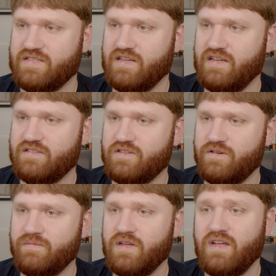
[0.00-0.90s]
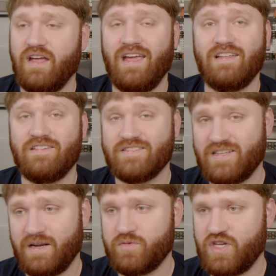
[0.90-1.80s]
hit enter and
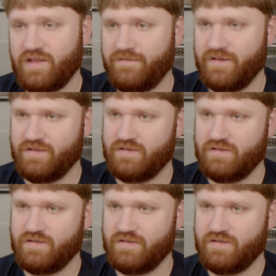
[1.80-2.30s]
set up Jellyfin.